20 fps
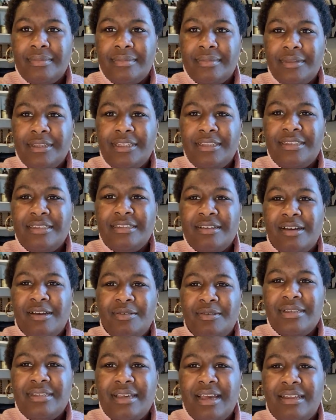This is
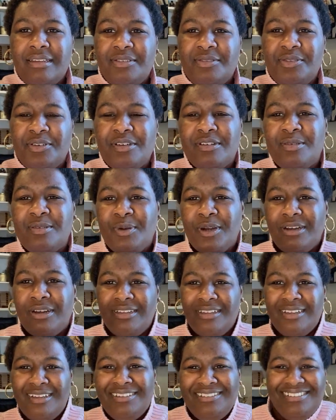always how the first part of
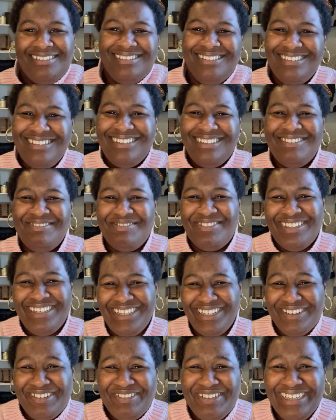the
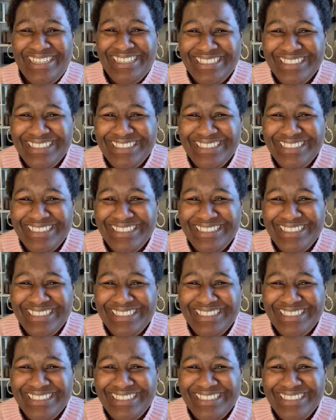video is.